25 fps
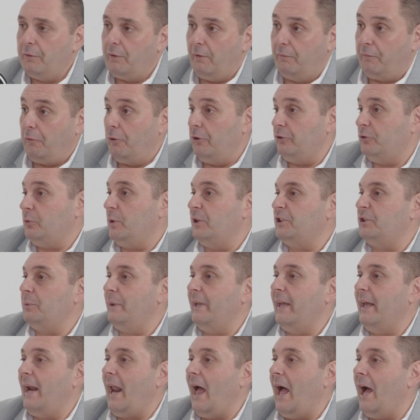the first question we
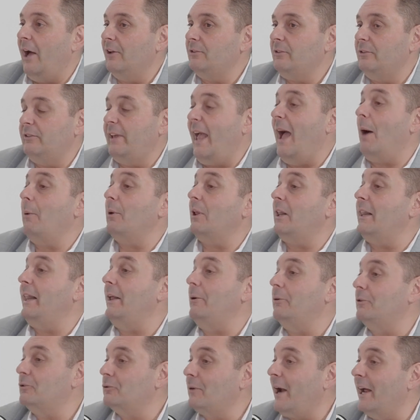get asked is how are
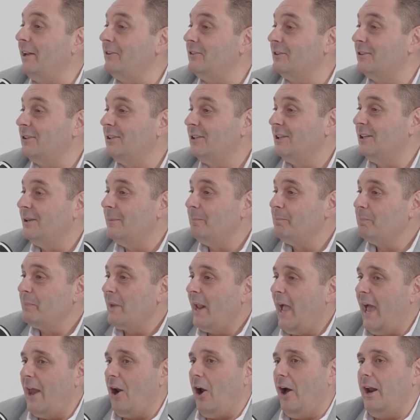clearance rates?
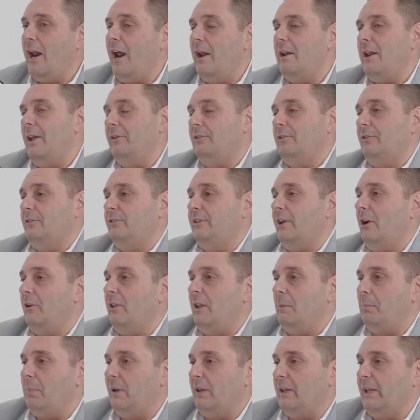And I don't
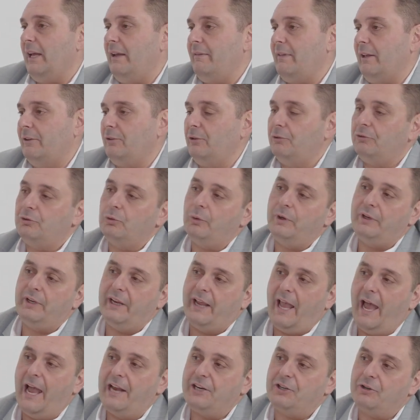necessarily believe that's a true
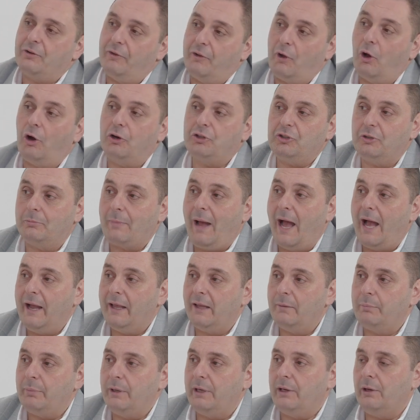indication of the auction
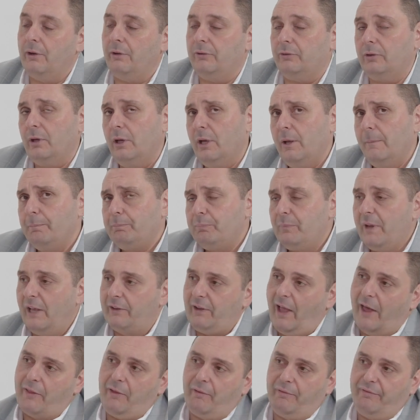market, because there's
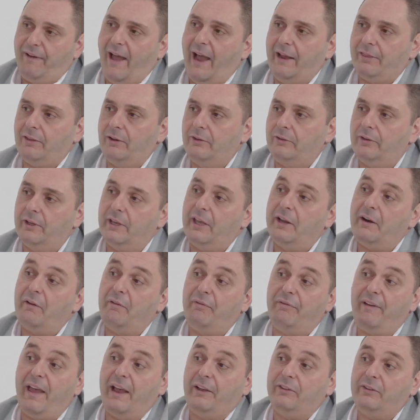other factors that can
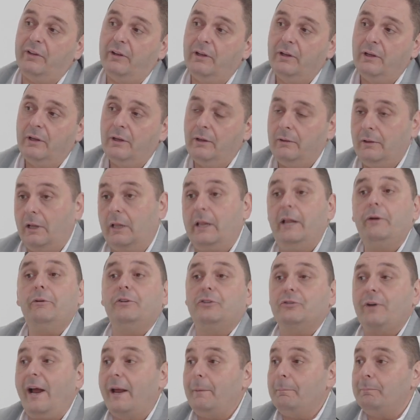affect the
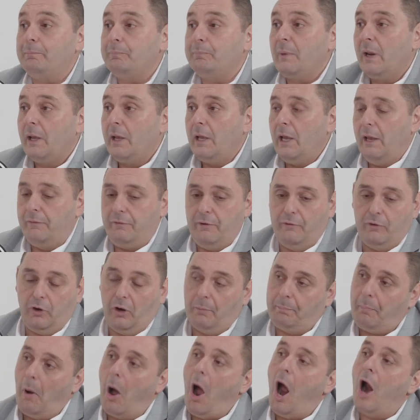clearance rate. If you've
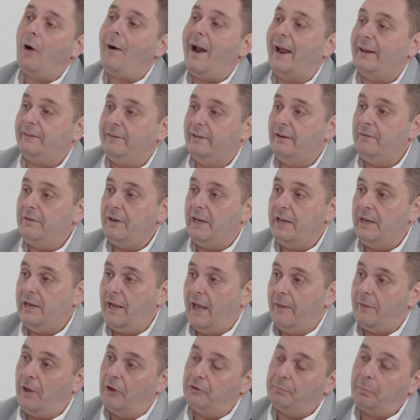got buyer activity
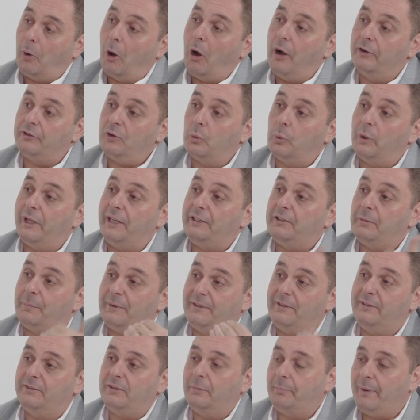and those buyers are willing to
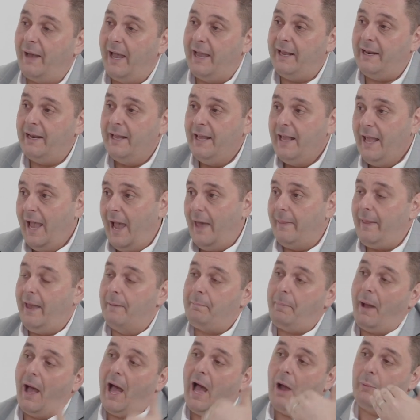participate and they
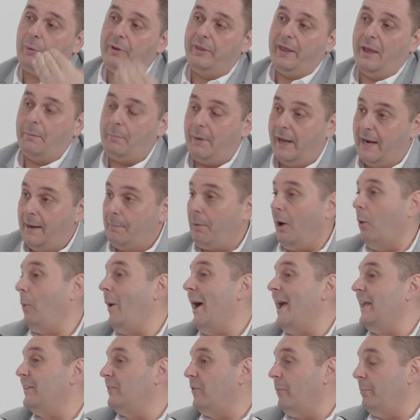part with their money by
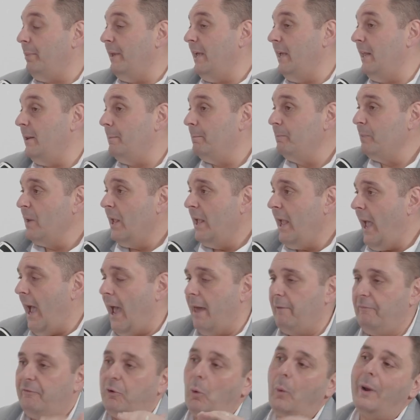way of a bid,
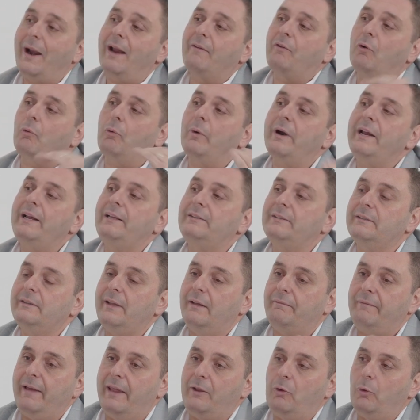and for whatever reason
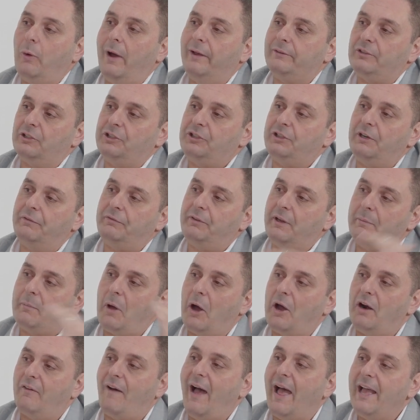the vendor has a shift in
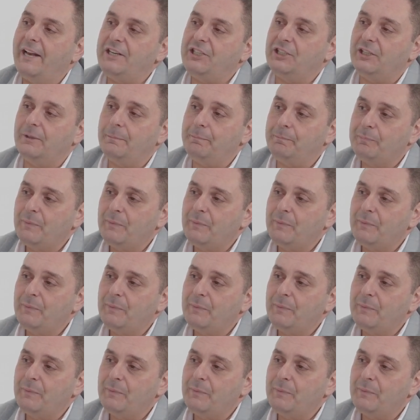motivation,